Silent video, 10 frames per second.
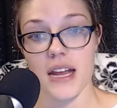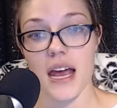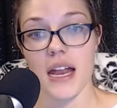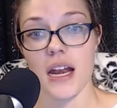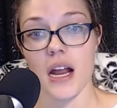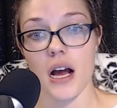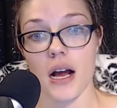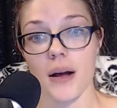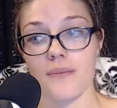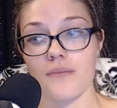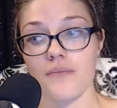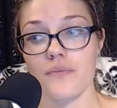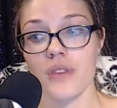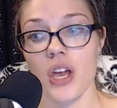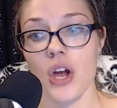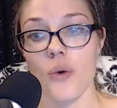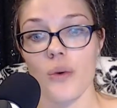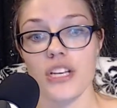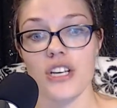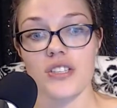and we
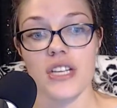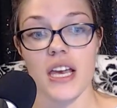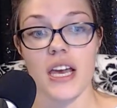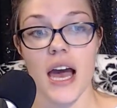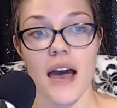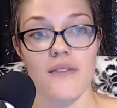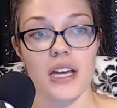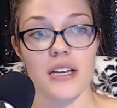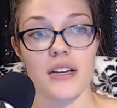just haven't